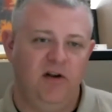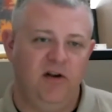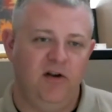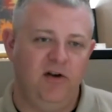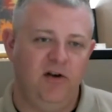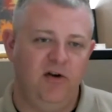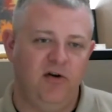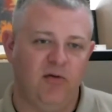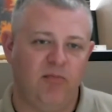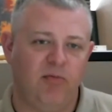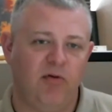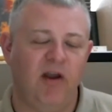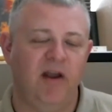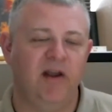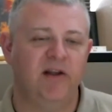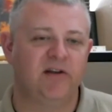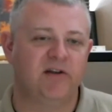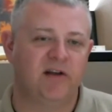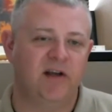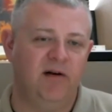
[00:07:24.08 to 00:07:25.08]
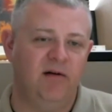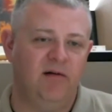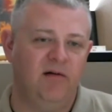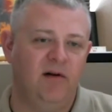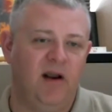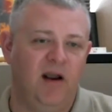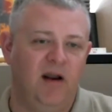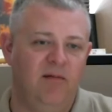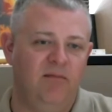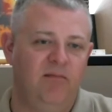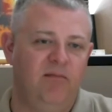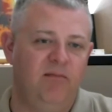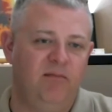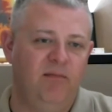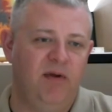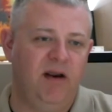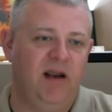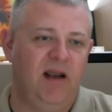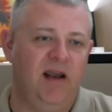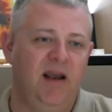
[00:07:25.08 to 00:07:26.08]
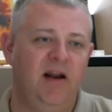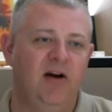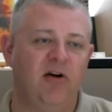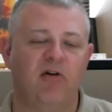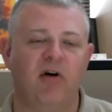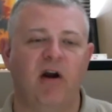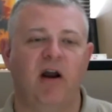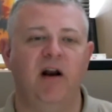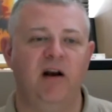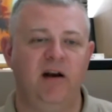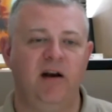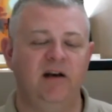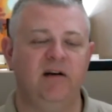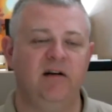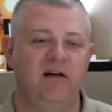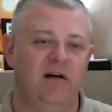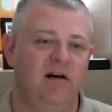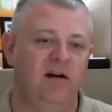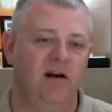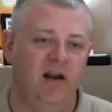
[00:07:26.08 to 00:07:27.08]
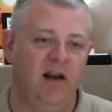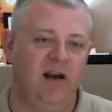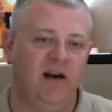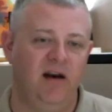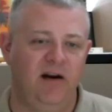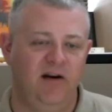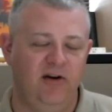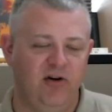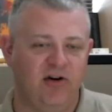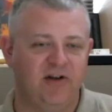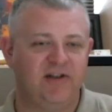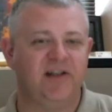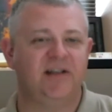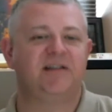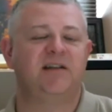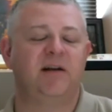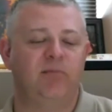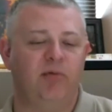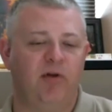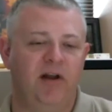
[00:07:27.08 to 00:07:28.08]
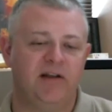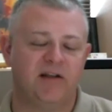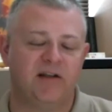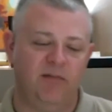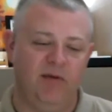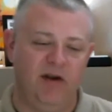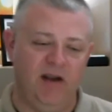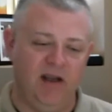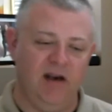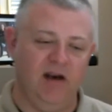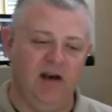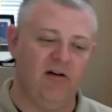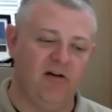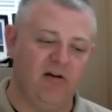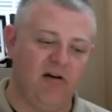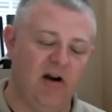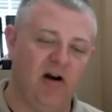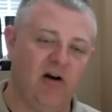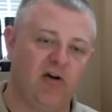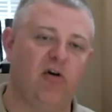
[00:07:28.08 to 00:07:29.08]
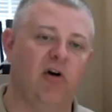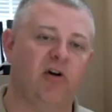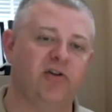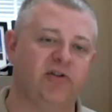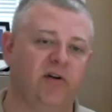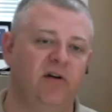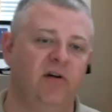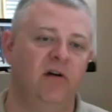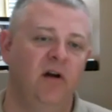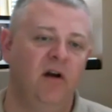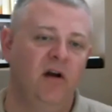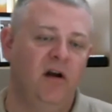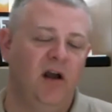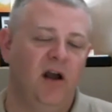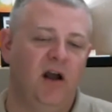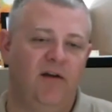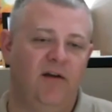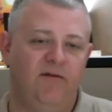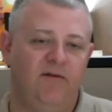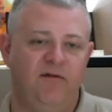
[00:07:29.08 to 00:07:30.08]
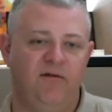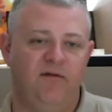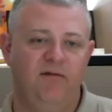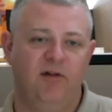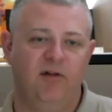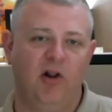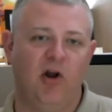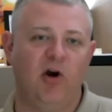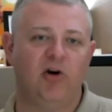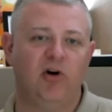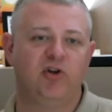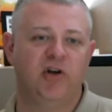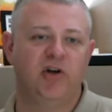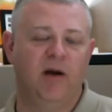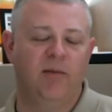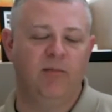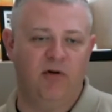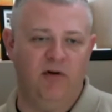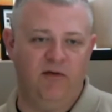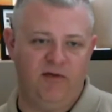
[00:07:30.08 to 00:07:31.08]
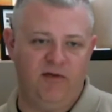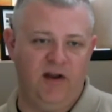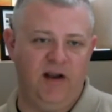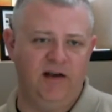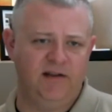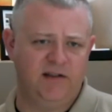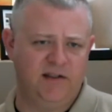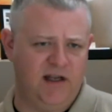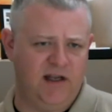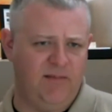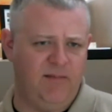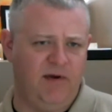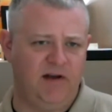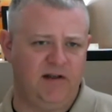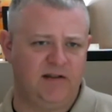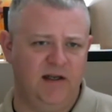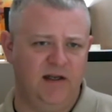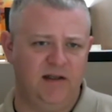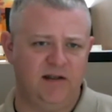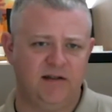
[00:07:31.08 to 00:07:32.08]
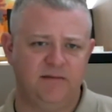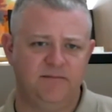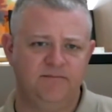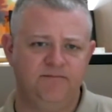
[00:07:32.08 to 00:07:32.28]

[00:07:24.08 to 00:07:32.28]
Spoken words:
your plans can be integrated in, your existing plans can be integrated across a large number of things. Does that make sense?